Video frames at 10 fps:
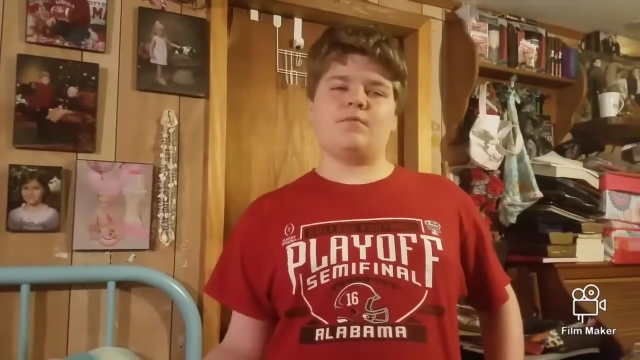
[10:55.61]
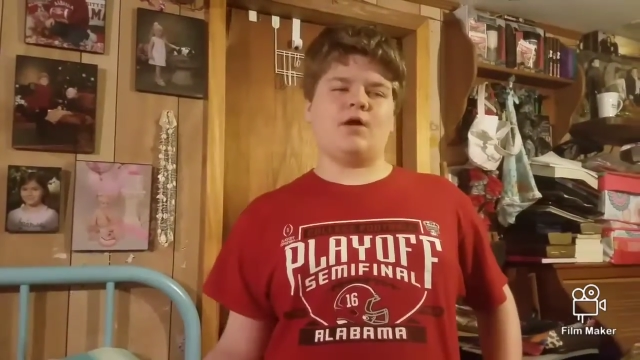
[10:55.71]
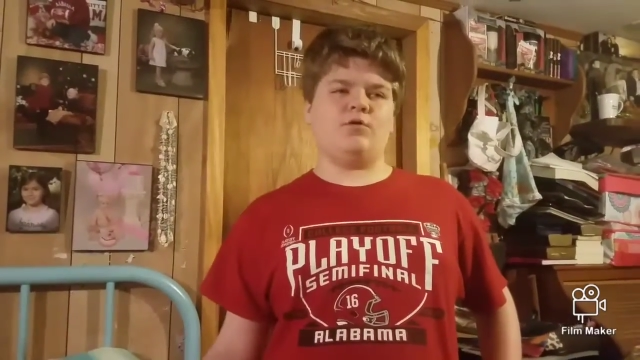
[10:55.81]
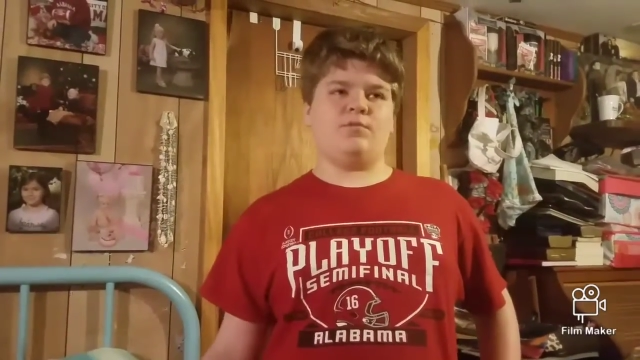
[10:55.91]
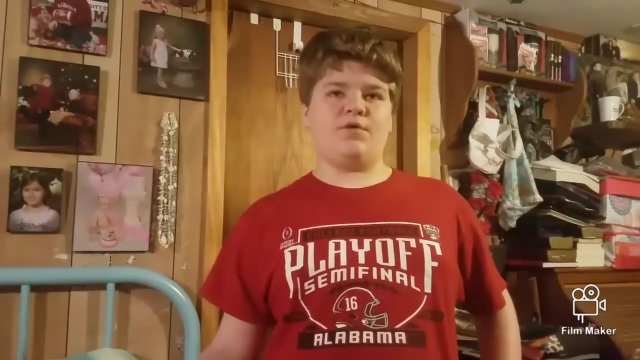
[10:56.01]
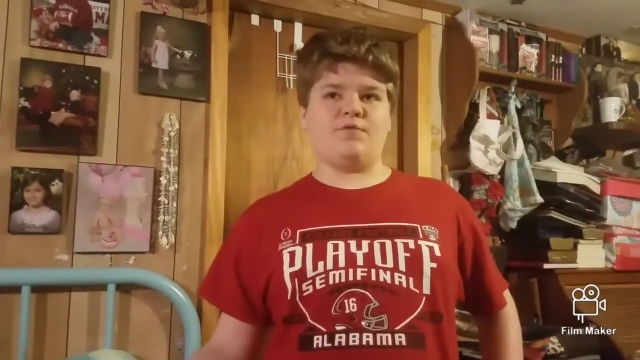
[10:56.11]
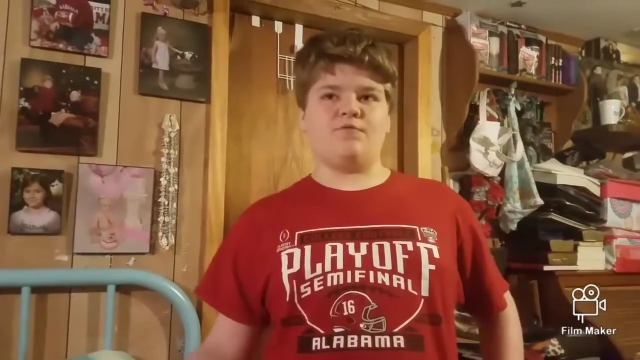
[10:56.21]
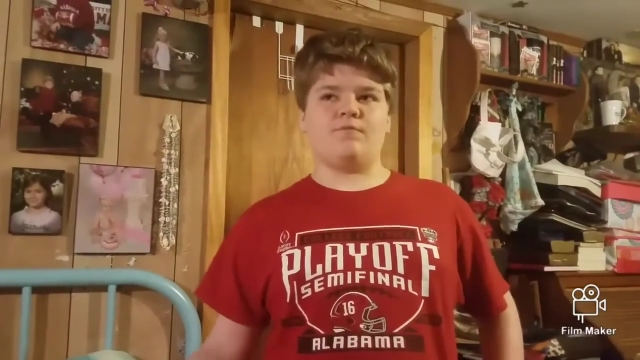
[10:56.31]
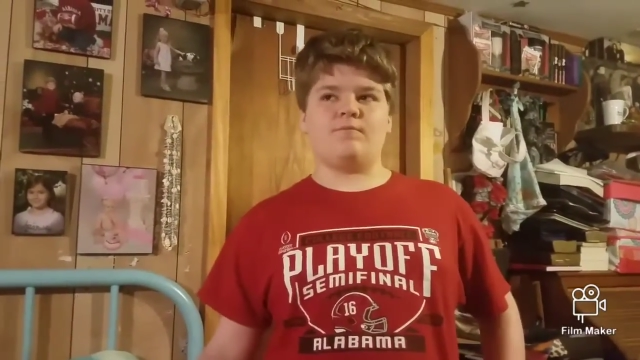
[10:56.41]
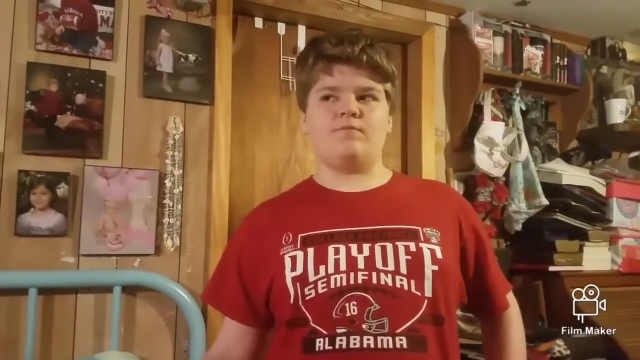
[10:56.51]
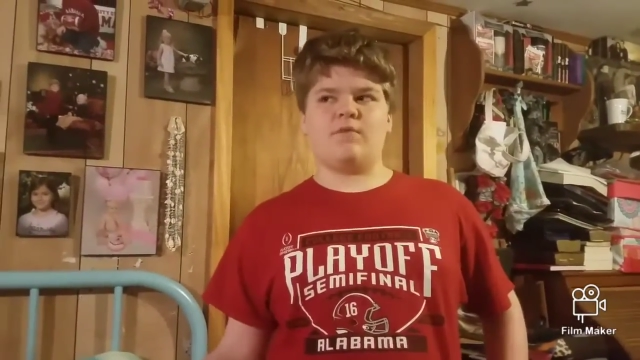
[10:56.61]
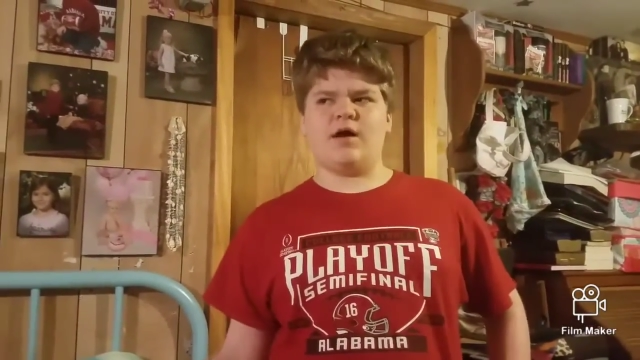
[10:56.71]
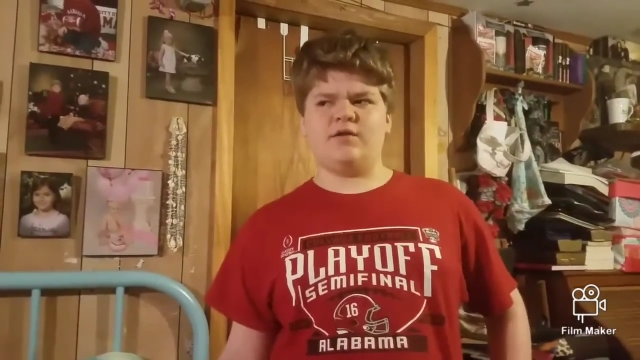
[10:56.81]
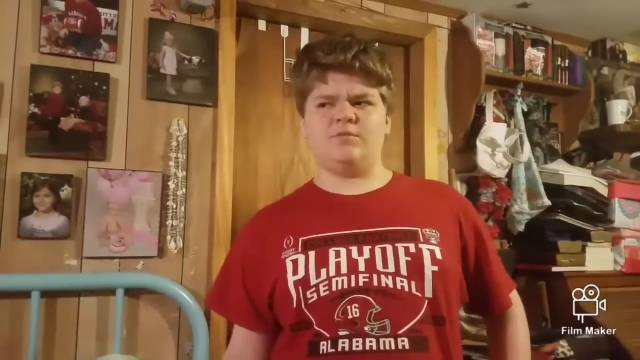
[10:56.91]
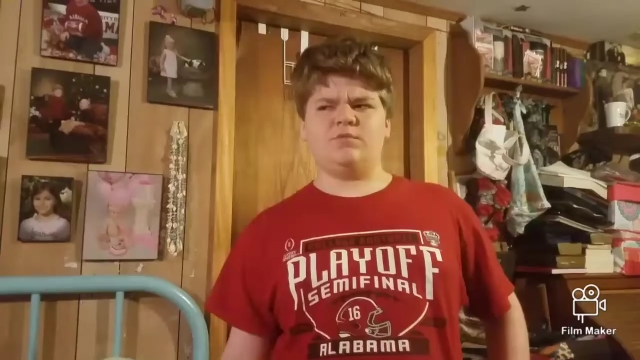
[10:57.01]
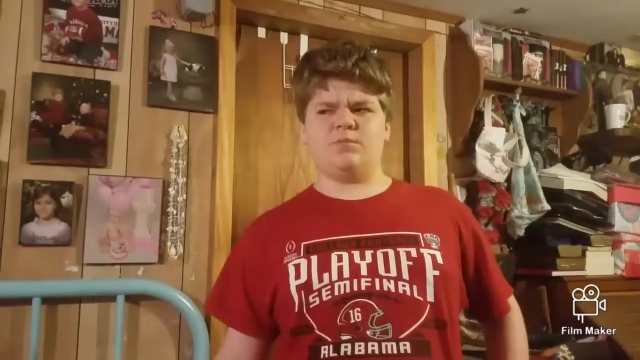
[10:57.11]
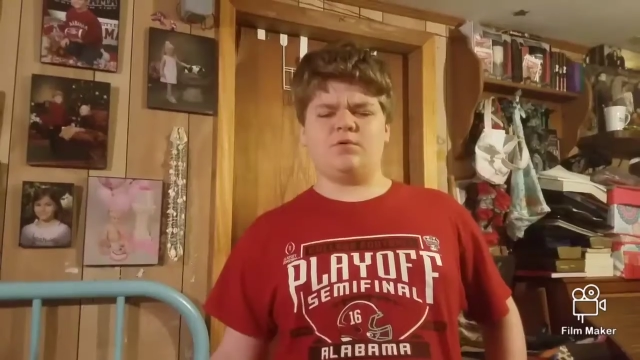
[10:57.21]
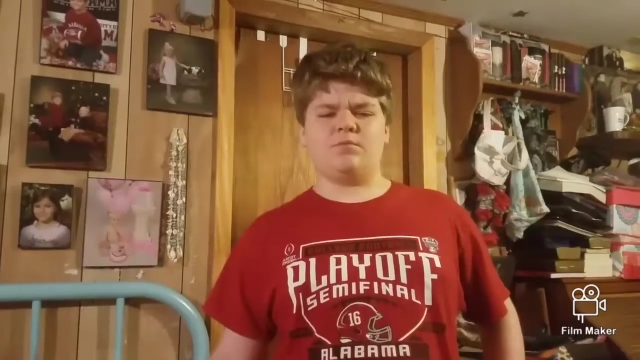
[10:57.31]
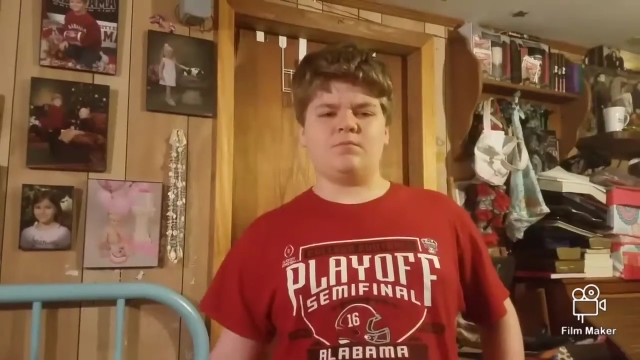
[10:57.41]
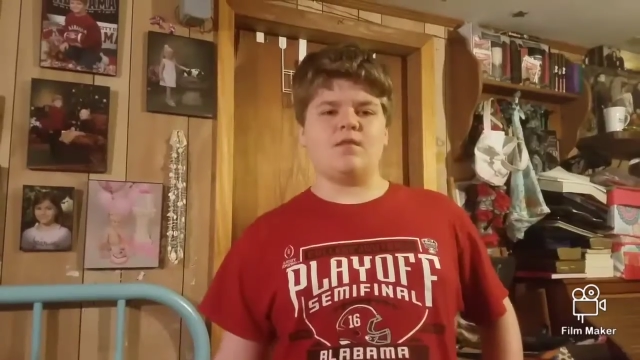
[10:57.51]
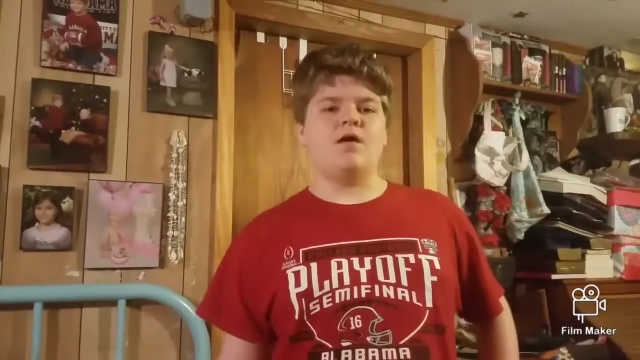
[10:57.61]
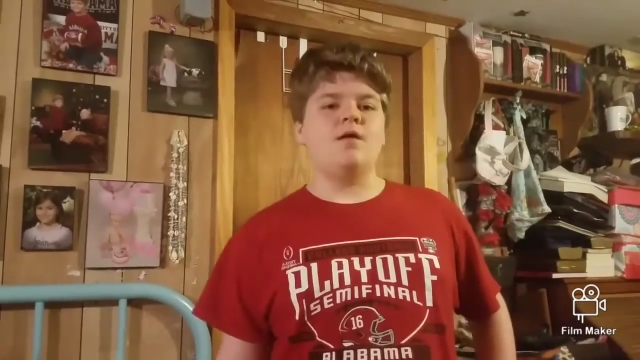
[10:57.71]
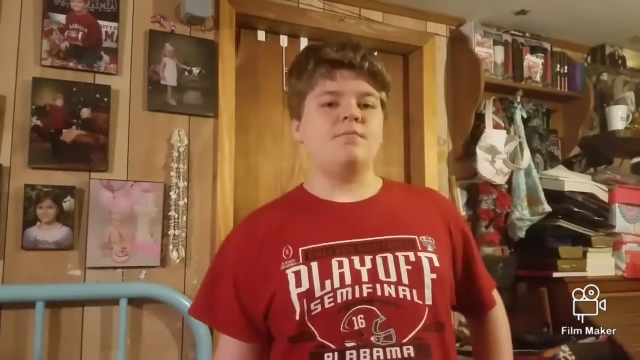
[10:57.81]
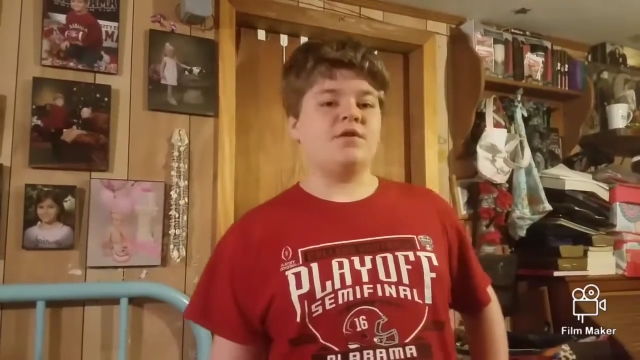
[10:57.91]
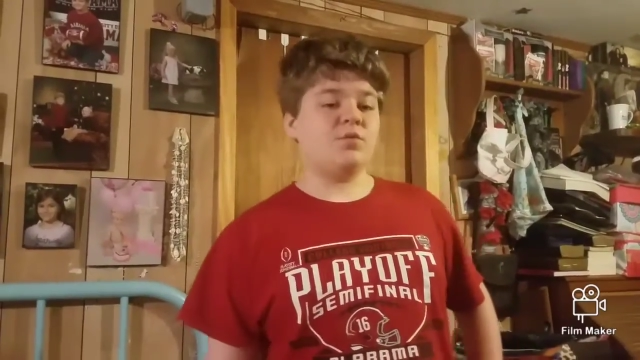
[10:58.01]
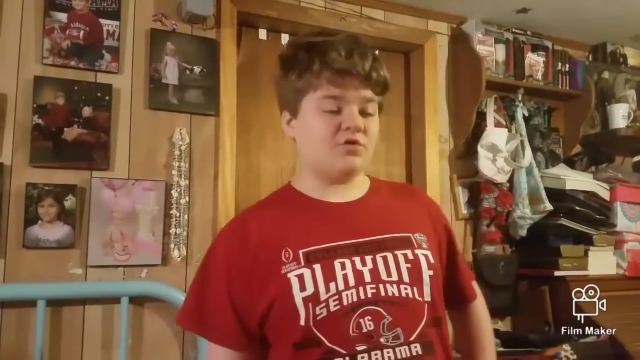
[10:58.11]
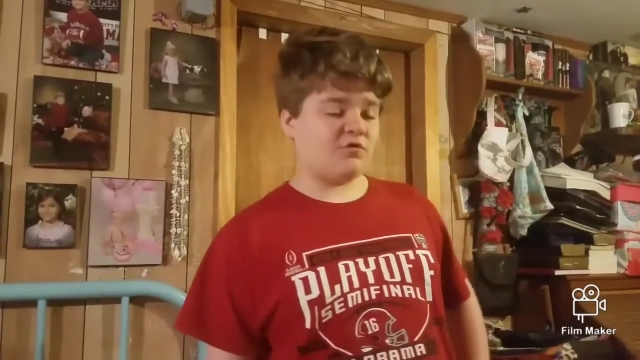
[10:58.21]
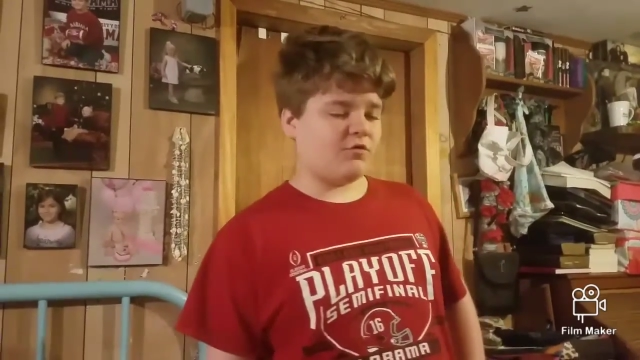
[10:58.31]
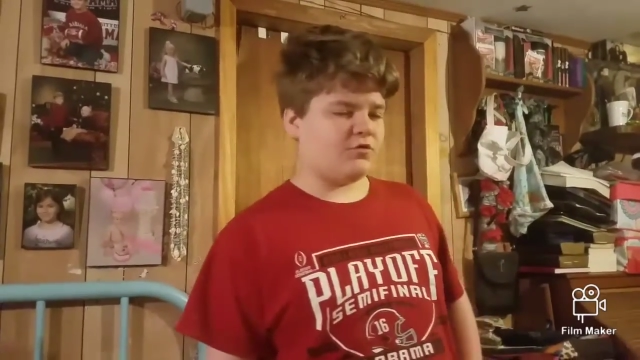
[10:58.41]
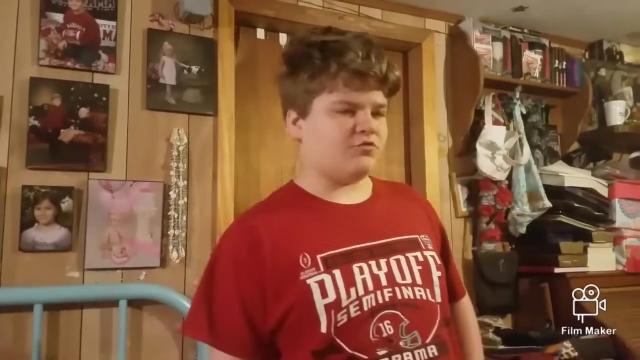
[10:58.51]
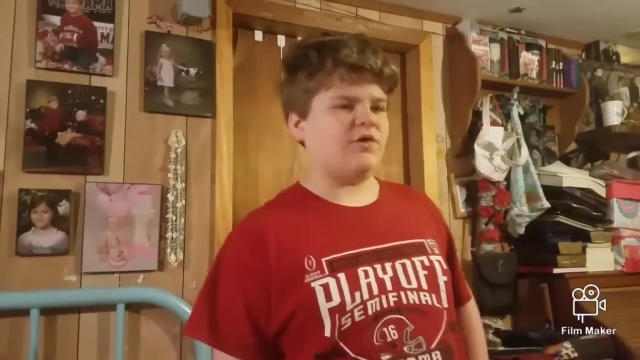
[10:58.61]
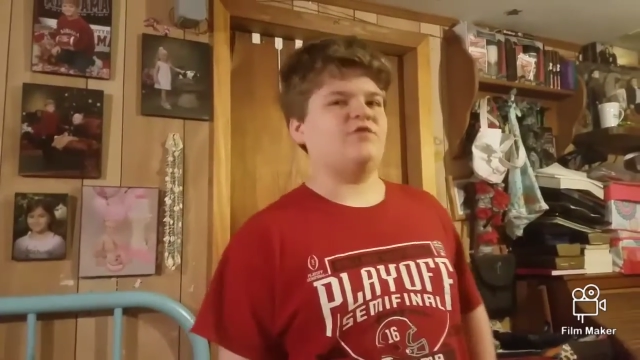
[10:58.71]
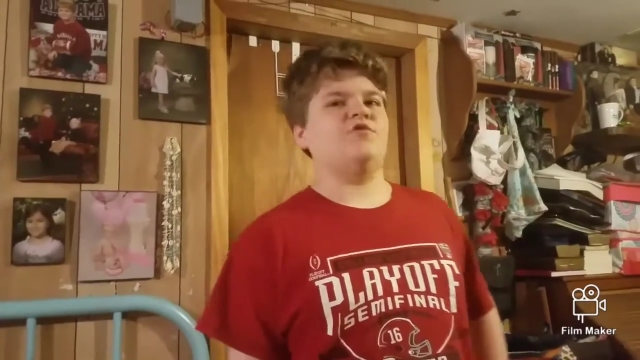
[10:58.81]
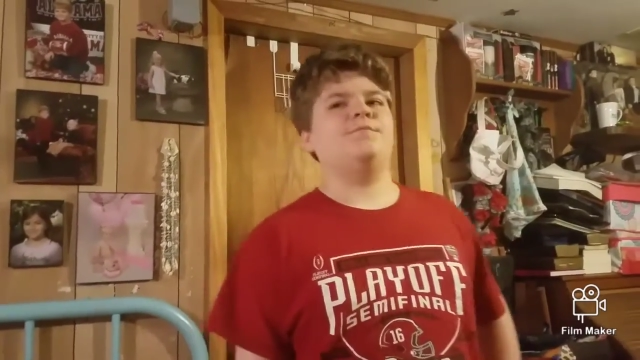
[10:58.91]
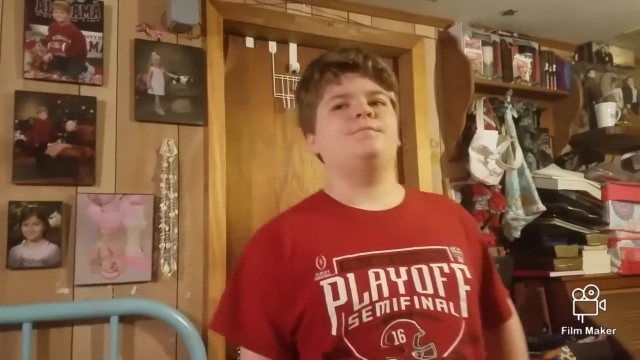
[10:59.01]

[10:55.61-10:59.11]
I do believe behind Tim Tebow, but he was on Florida's roster.